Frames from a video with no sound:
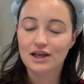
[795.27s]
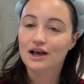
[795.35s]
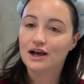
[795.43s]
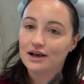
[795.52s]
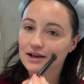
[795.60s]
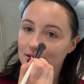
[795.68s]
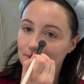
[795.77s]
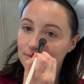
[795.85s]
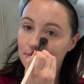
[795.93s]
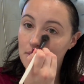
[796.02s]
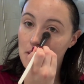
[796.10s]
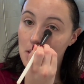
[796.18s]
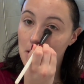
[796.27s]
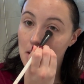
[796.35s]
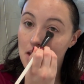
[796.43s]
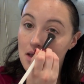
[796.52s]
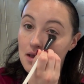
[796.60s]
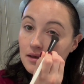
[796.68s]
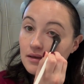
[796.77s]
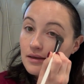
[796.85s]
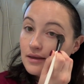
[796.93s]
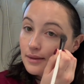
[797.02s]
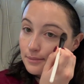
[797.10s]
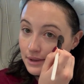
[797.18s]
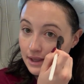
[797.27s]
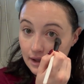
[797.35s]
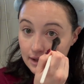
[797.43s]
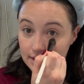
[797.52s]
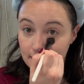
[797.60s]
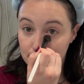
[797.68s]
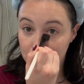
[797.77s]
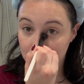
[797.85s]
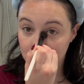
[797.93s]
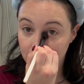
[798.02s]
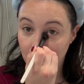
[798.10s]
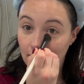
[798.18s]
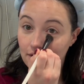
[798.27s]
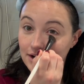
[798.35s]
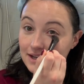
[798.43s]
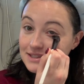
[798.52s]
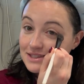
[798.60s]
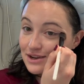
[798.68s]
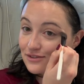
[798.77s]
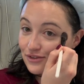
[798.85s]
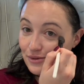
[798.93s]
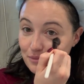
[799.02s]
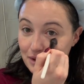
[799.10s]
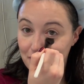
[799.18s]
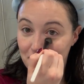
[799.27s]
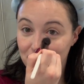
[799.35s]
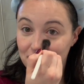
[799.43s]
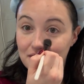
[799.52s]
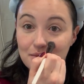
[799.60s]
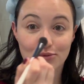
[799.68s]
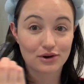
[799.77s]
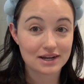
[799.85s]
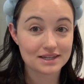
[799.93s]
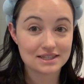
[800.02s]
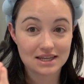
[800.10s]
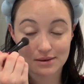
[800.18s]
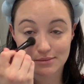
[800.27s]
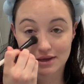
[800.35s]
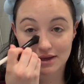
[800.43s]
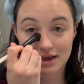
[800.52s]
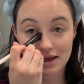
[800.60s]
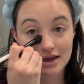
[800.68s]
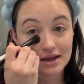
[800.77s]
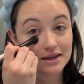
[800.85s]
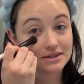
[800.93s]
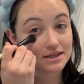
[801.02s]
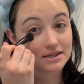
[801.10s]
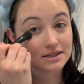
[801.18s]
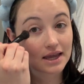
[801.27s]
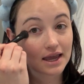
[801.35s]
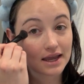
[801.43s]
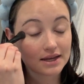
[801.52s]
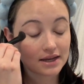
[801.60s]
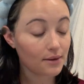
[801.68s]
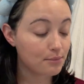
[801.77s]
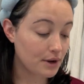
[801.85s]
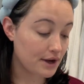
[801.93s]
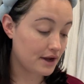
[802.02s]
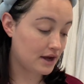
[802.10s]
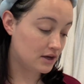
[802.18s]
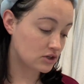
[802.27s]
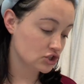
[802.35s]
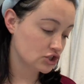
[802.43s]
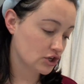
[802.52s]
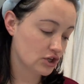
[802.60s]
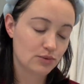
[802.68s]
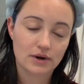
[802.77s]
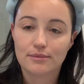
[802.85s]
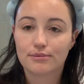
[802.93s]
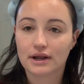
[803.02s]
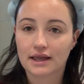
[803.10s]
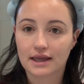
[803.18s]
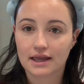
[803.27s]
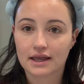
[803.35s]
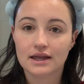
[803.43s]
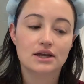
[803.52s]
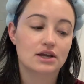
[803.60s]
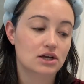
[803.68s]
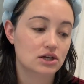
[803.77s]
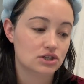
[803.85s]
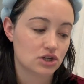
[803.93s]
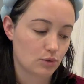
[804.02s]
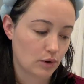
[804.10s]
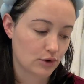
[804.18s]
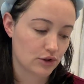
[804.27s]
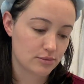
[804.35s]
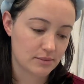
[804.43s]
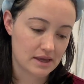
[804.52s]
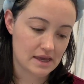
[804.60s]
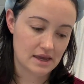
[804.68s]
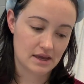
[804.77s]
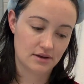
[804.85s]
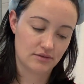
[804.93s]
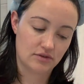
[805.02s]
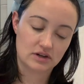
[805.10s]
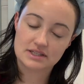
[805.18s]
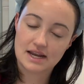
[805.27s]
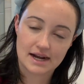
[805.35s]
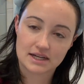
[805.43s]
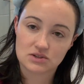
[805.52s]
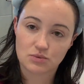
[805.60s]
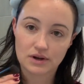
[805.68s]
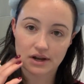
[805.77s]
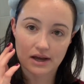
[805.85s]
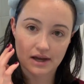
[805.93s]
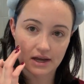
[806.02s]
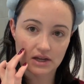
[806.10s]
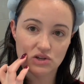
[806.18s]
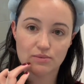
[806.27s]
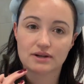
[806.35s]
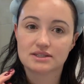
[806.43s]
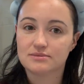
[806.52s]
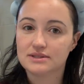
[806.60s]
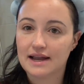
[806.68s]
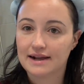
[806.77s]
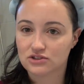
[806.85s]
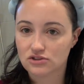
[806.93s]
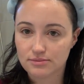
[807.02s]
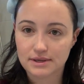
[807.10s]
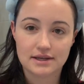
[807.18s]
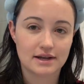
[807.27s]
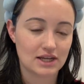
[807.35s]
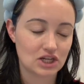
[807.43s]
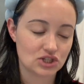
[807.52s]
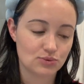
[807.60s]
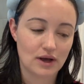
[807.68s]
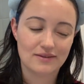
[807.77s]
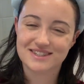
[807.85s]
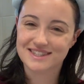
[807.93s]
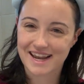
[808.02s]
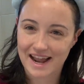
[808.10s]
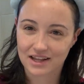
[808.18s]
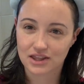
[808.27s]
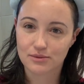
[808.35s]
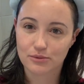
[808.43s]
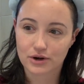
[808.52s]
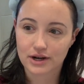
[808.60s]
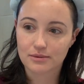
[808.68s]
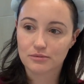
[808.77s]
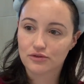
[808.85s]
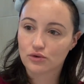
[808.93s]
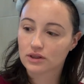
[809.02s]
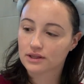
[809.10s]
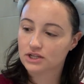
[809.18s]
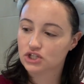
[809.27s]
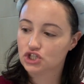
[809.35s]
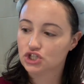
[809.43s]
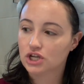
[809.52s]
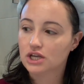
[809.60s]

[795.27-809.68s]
But yeah, I get plenty of calories in from my coffee in the morning to keep me sustained, but I'll show you what I'm bringing to work with me for snacks and whatnot. I do bring some snacks with me, and I usually will have a snack in the morning before lunch.